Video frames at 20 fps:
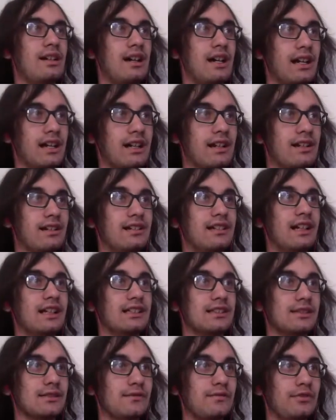I got a
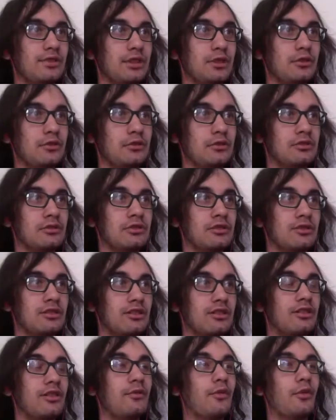nice view
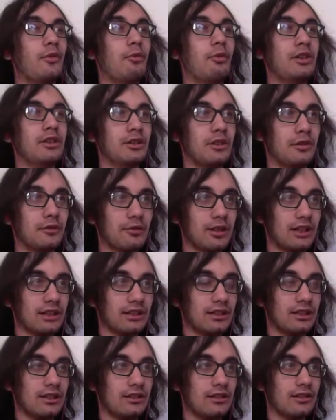of a window right
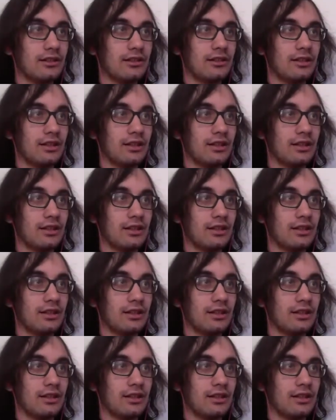there.